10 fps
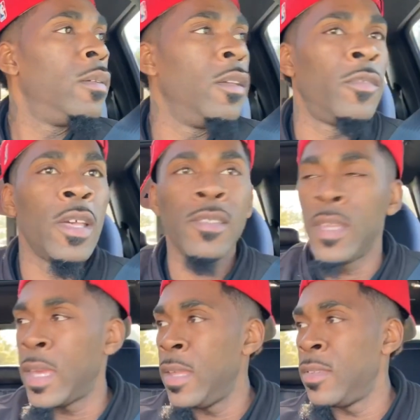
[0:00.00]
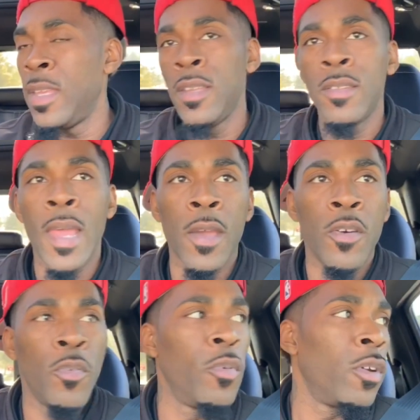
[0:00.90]
if that's the case, then it's not
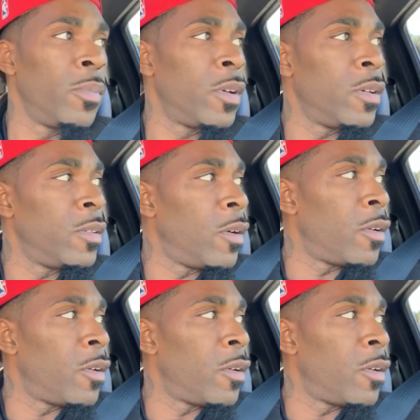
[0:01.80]
gonna work because the